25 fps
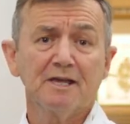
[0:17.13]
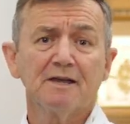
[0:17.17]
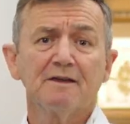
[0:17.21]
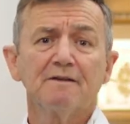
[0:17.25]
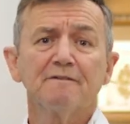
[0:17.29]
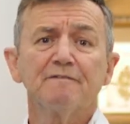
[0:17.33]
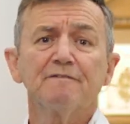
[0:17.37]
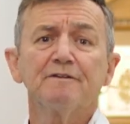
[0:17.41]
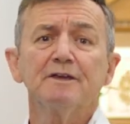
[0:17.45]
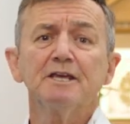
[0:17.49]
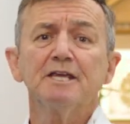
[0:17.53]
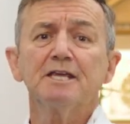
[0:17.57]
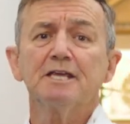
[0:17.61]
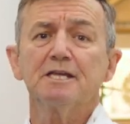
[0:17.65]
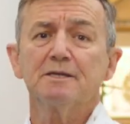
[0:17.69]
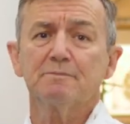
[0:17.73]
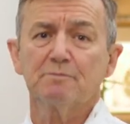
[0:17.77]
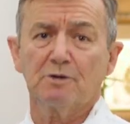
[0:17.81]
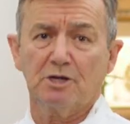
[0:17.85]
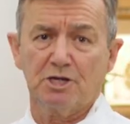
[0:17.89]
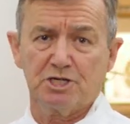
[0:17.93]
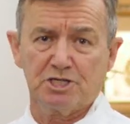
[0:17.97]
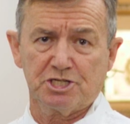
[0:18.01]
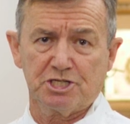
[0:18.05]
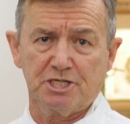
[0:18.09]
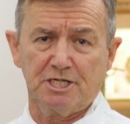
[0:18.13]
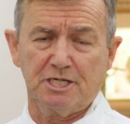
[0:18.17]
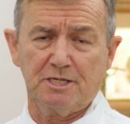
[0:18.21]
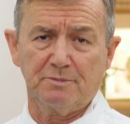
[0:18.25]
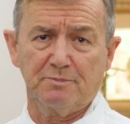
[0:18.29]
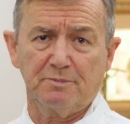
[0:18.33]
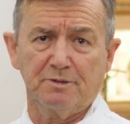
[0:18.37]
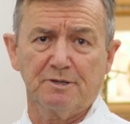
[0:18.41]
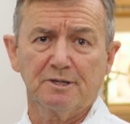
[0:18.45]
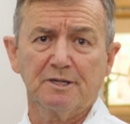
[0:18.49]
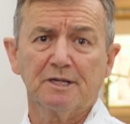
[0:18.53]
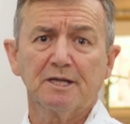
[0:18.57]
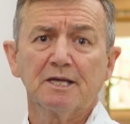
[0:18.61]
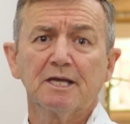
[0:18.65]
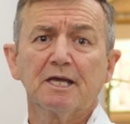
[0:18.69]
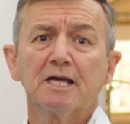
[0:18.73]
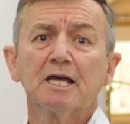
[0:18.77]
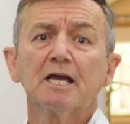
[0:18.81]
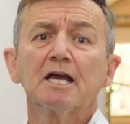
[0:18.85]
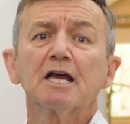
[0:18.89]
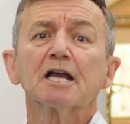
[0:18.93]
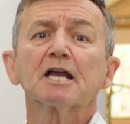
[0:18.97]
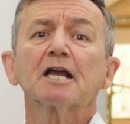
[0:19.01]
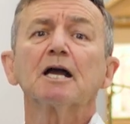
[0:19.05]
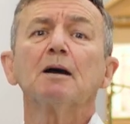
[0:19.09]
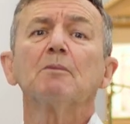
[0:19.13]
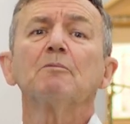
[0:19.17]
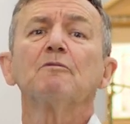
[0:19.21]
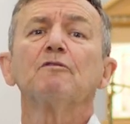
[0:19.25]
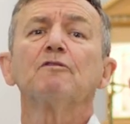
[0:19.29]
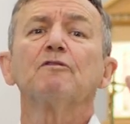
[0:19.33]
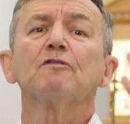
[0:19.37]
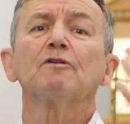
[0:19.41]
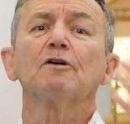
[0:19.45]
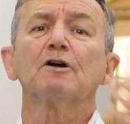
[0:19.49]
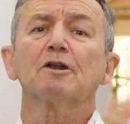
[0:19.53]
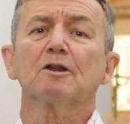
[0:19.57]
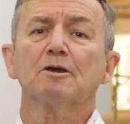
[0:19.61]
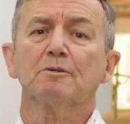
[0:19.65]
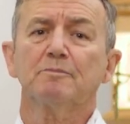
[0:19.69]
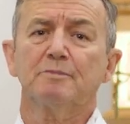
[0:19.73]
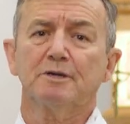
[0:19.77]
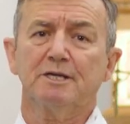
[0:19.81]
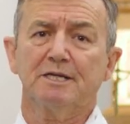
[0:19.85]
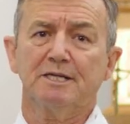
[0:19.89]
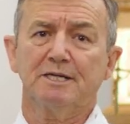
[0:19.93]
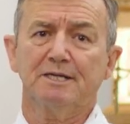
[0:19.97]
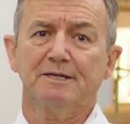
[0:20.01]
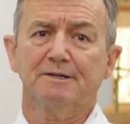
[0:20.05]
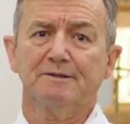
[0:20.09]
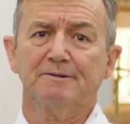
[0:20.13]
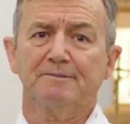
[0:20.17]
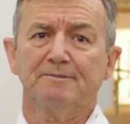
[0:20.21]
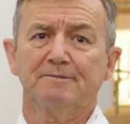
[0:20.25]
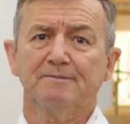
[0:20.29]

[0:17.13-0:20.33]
feed my sheep, come follow me."